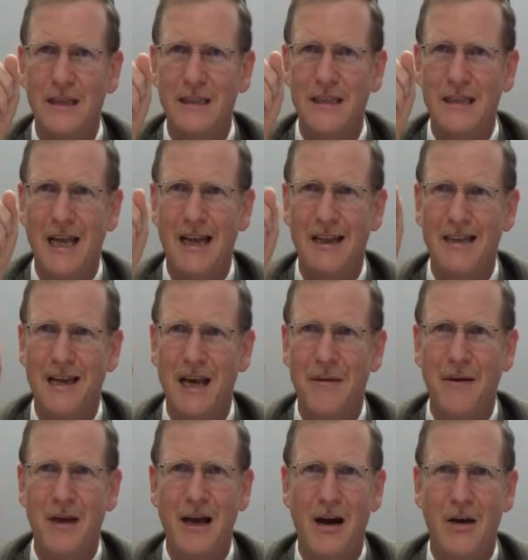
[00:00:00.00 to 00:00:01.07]
it's not
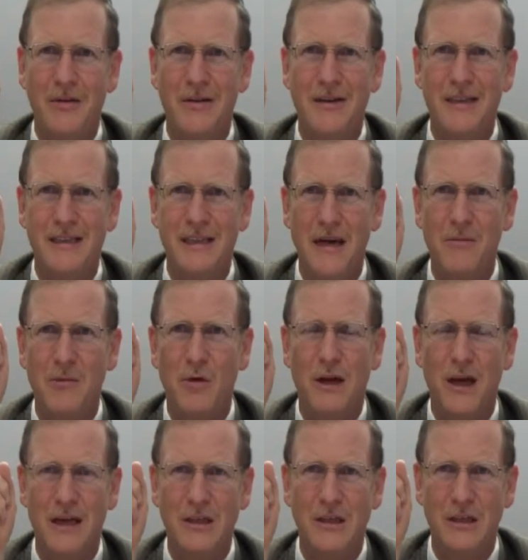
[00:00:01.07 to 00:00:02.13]
coming out the same
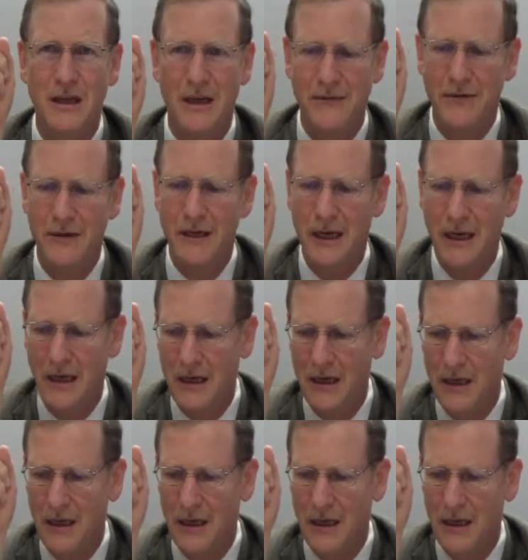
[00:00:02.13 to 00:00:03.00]
location every day.